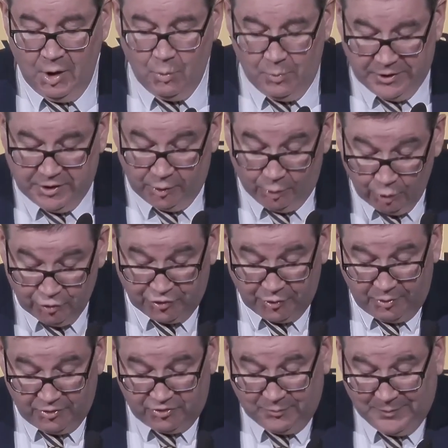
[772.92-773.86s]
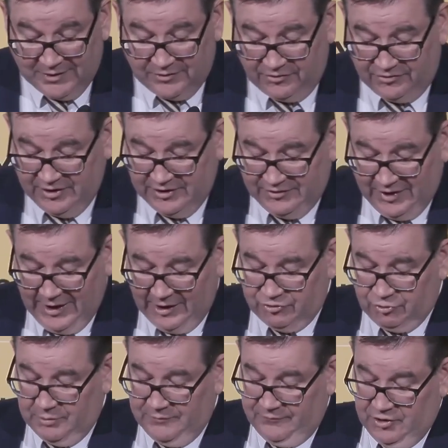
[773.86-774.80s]
We can also expect to see
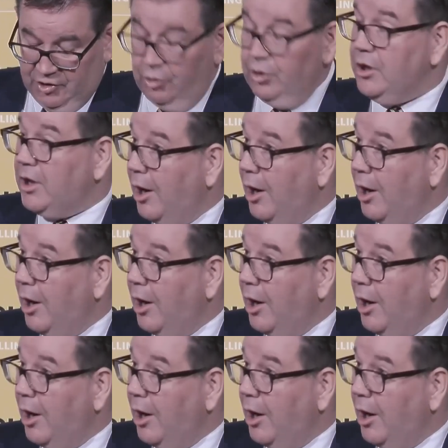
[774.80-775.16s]
tax revenue